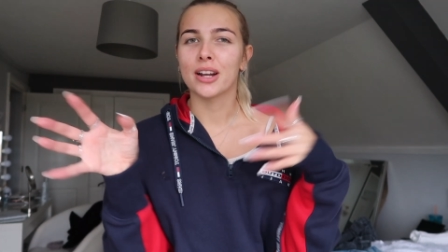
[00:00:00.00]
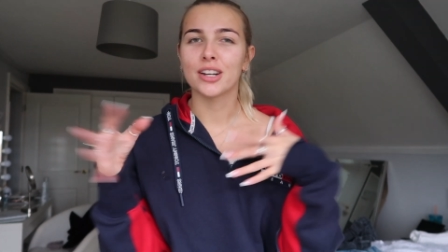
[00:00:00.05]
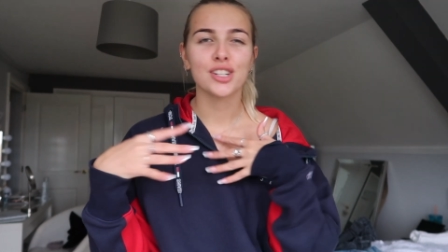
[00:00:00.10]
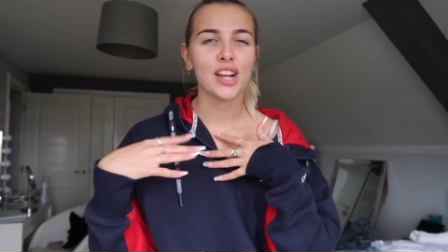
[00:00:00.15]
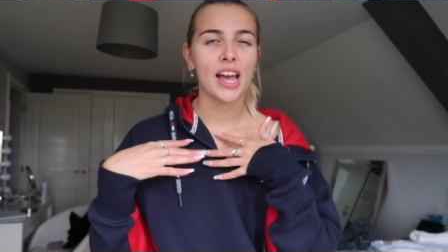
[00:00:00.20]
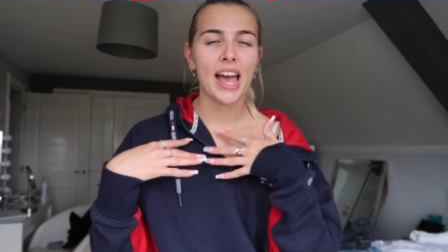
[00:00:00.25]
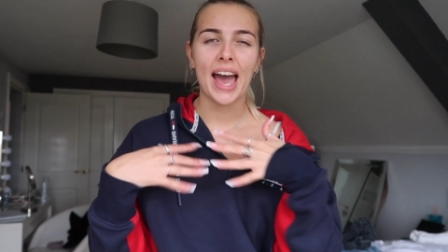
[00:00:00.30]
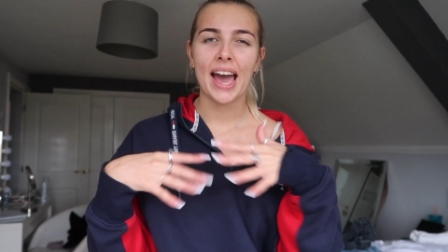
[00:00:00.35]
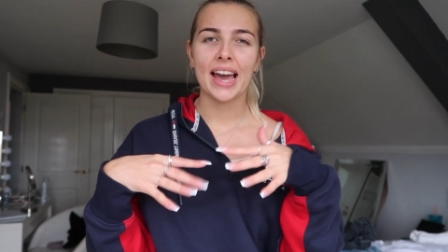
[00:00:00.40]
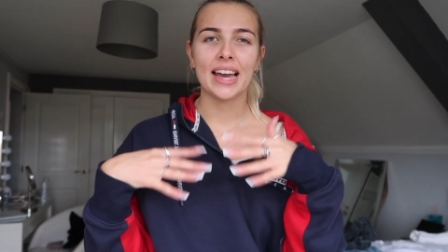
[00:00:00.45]
I just
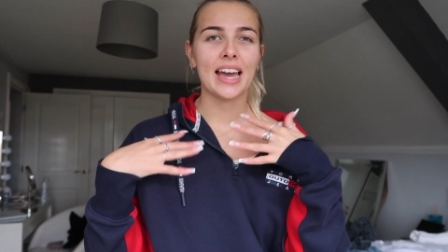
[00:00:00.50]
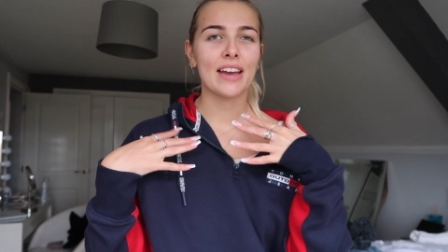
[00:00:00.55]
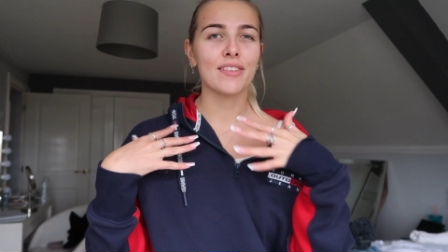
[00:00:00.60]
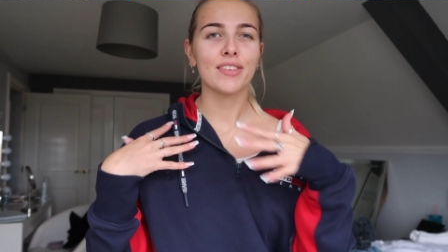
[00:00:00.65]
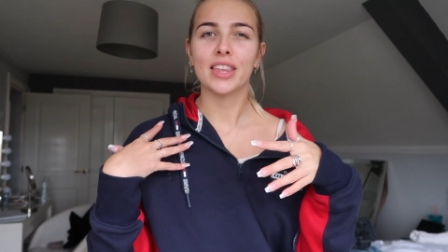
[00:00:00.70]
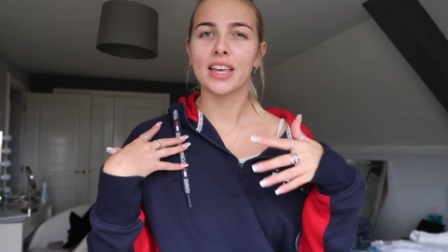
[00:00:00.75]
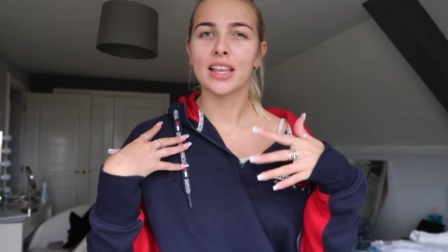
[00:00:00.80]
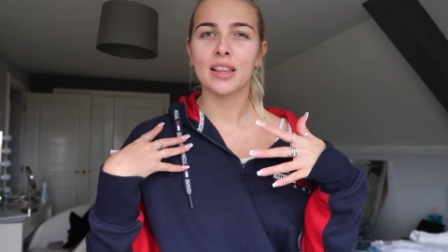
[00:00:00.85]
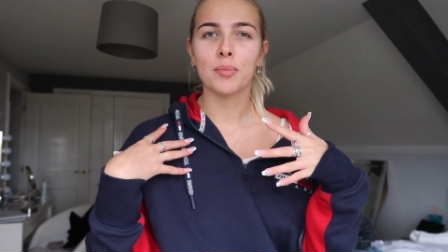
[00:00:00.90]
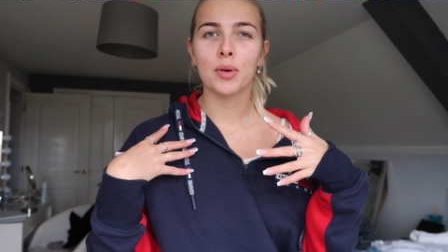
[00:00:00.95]
like hate
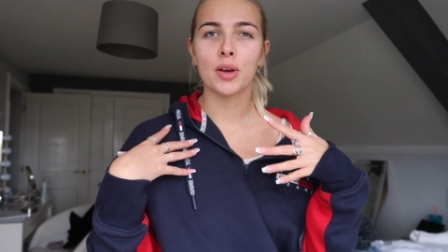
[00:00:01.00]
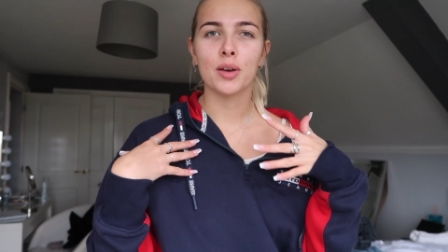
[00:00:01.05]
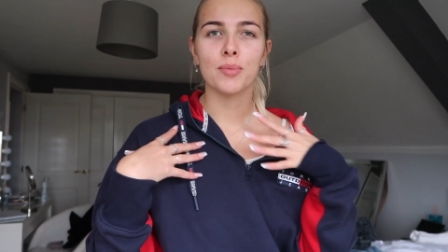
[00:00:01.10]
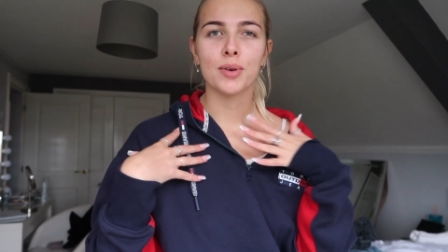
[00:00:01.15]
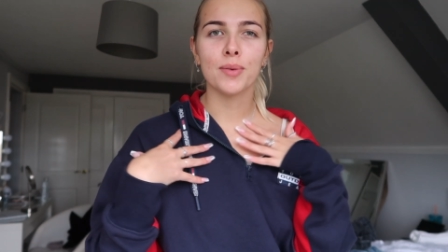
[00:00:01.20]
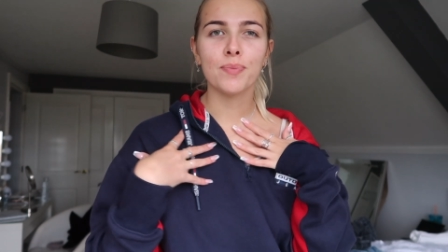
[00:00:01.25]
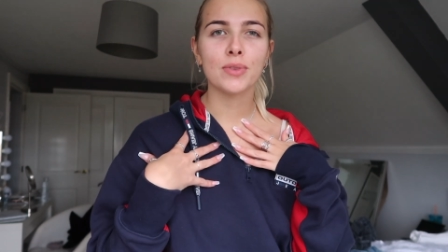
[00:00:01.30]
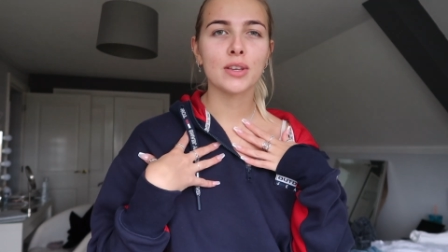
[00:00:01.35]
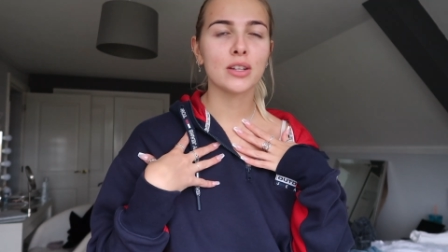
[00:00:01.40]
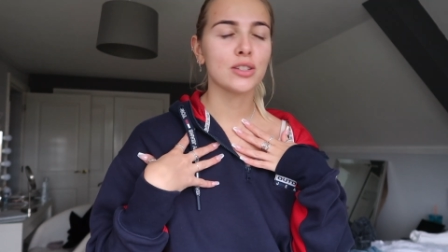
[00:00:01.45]
everything at the
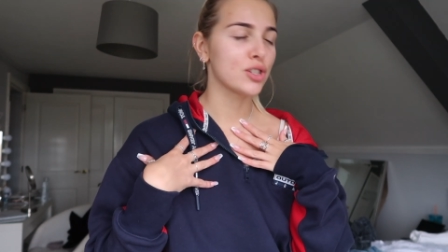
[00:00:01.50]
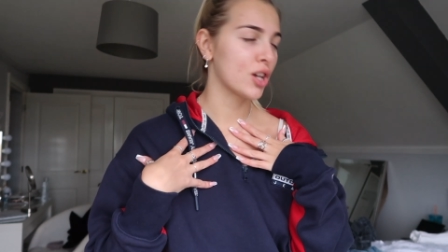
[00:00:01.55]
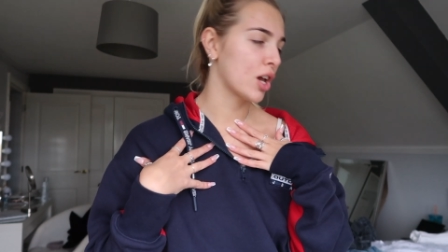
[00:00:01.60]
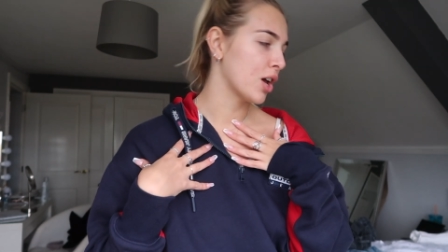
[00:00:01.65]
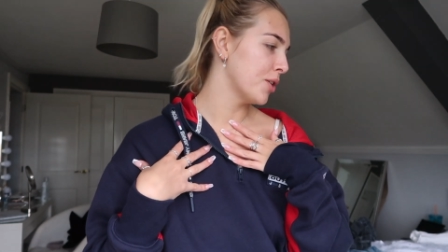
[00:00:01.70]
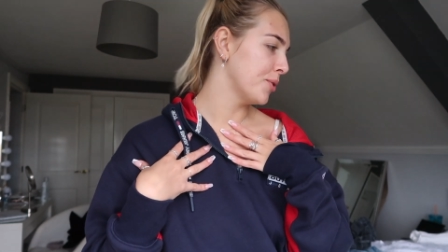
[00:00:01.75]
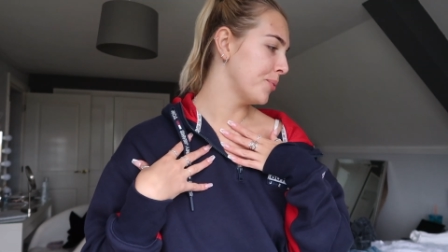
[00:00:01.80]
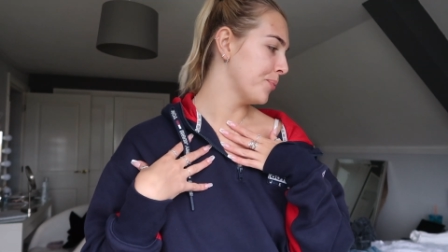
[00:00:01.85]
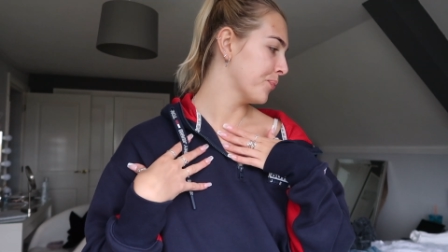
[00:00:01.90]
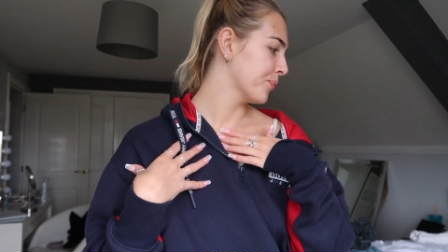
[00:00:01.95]
moment.
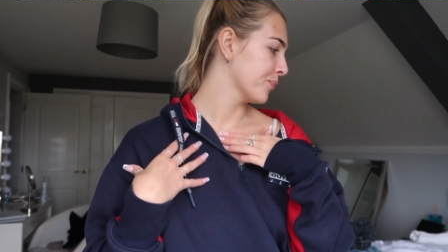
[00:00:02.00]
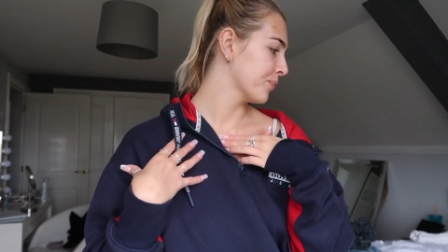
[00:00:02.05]
So